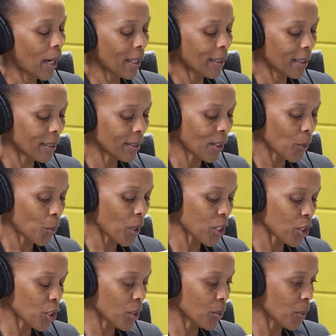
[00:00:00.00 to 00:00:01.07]
I think the
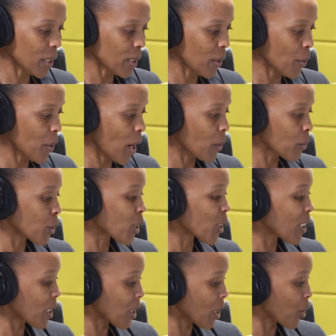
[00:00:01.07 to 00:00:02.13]
question was around
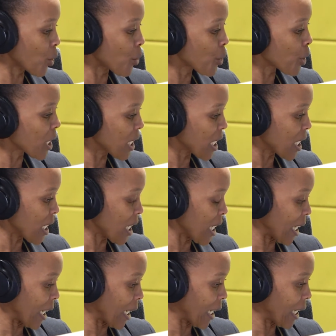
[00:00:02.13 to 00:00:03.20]
the security
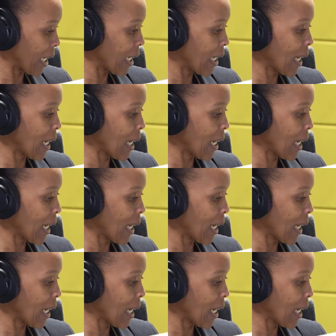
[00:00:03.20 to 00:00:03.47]
ink.